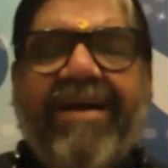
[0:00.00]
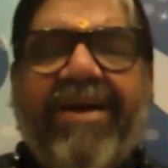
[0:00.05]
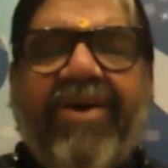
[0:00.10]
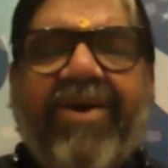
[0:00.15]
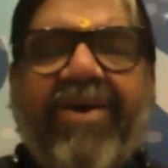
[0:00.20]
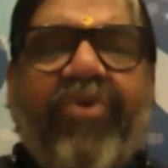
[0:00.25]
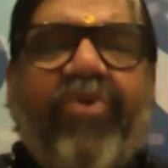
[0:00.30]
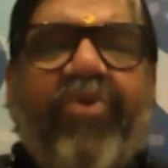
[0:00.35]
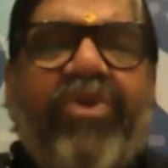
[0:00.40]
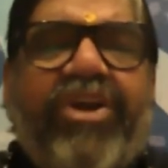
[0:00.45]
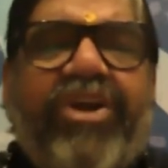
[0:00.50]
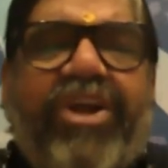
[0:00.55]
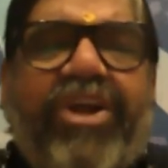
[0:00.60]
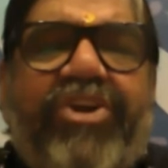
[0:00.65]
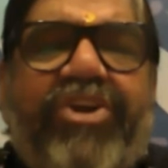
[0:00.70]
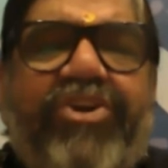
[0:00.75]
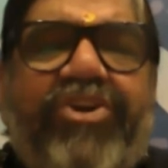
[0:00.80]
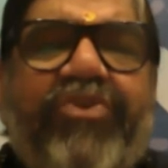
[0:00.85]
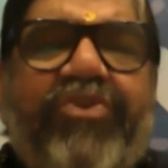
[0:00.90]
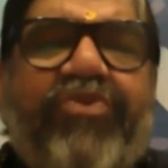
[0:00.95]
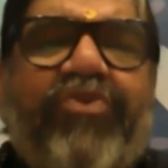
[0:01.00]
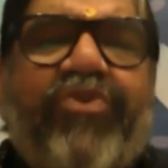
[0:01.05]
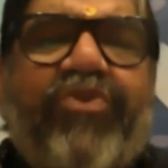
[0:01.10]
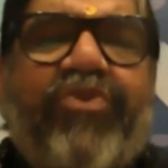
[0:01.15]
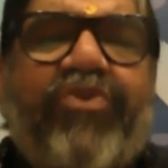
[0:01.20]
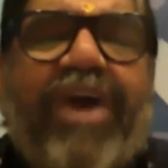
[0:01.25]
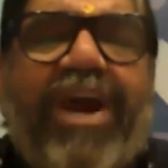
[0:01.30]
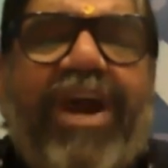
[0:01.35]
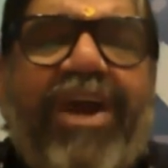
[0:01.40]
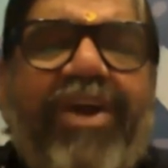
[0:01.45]
Who teach you, who
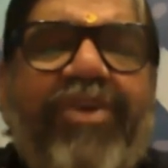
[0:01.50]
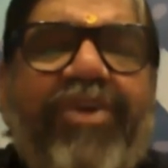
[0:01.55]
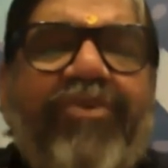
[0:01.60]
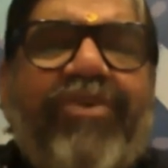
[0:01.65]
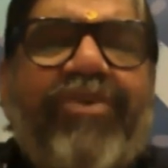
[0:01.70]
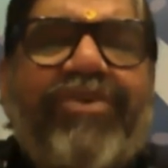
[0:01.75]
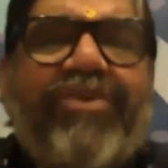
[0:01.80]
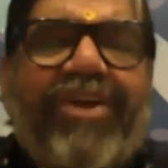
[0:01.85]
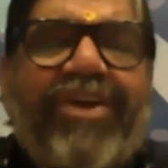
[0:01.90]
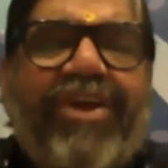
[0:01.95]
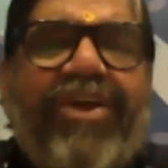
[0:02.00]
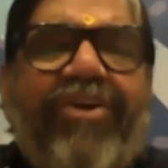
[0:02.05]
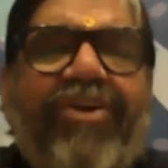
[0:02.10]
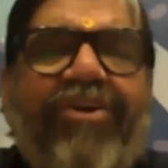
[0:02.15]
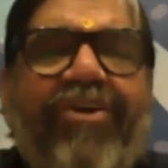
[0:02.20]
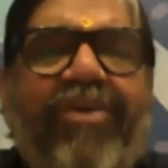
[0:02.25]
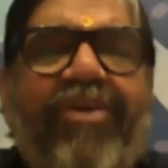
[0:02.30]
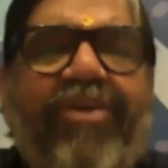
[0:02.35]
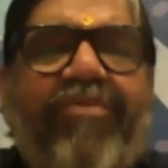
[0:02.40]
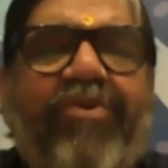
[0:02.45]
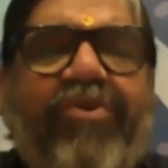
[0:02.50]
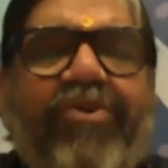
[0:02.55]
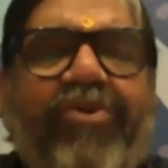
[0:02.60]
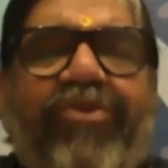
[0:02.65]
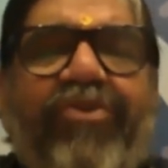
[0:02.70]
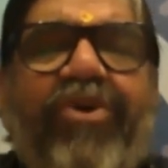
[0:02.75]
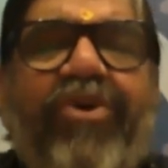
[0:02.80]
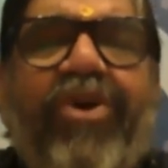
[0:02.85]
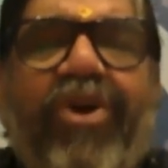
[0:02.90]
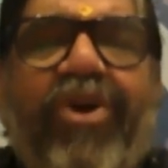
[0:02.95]
guide you, is thinking wrong about
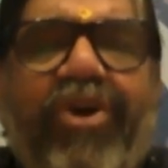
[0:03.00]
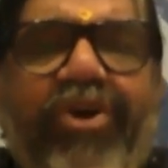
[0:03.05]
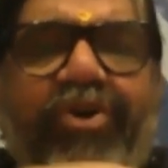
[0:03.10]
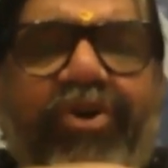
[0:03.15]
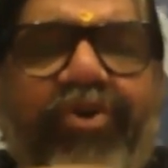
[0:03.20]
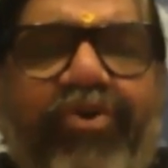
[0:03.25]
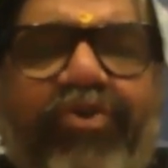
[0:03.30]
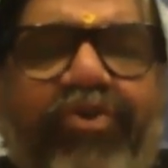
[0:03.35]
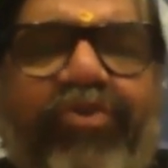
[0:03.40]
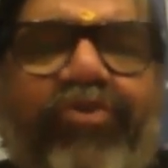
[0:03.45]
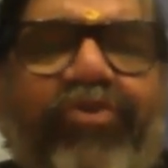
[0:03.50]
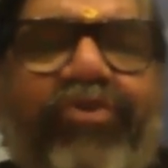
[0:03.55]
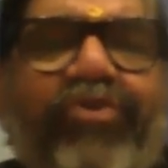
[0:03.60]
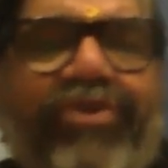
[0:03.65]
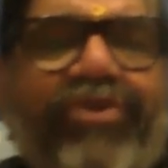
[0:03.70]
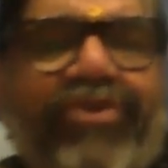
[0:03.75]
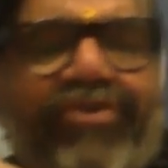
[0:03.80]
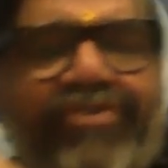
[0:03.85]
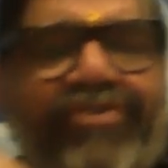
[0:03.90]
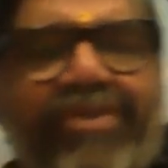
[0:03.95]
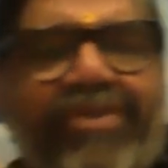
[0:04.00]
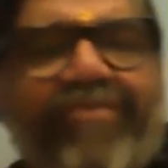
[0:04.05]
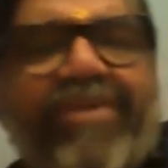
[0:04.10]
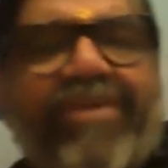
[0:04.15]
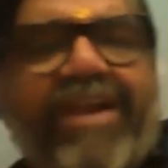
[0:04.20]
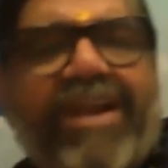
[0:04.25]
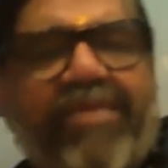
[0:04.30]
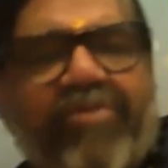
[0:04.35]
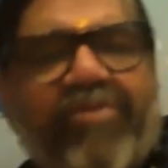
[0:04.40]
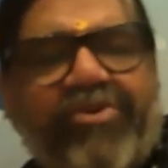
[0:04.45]
you due to someone
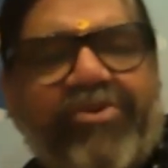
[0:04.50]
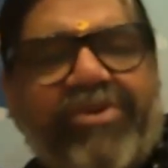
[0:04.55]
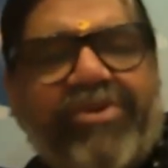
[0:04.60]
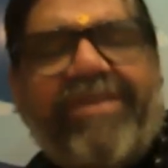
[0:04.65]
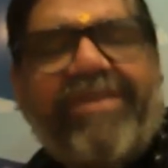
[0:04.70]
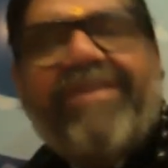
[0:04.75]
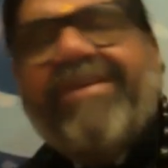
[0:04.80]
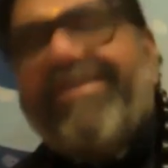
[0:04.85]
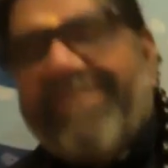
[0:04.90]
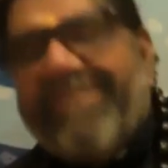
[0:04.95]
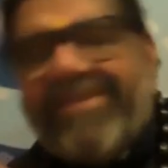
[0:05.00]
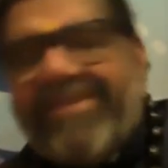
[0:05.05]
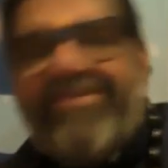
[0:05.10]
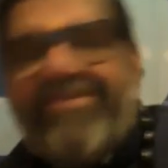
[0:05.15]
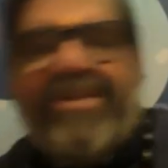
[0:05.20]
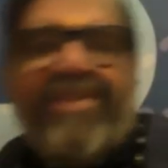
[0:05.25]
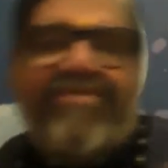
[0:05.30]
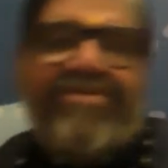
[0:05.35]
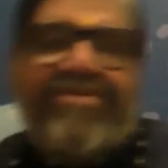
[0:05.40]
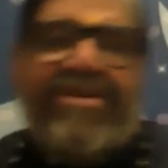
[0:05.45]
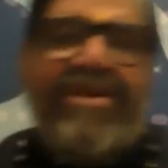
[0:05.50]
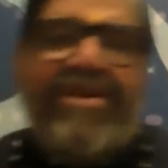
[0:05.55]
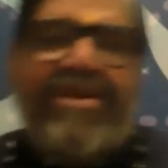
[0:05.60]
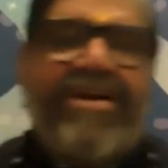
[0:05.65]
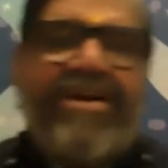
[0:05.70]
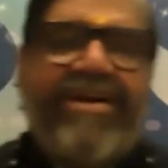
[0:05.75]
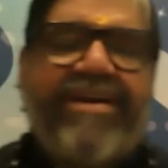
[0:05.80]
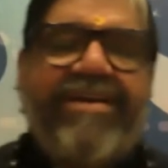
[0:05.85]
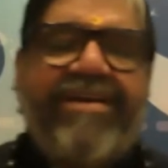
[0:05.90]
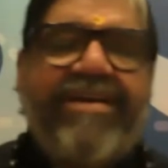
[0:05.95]
in emotion, just leave it surrendered.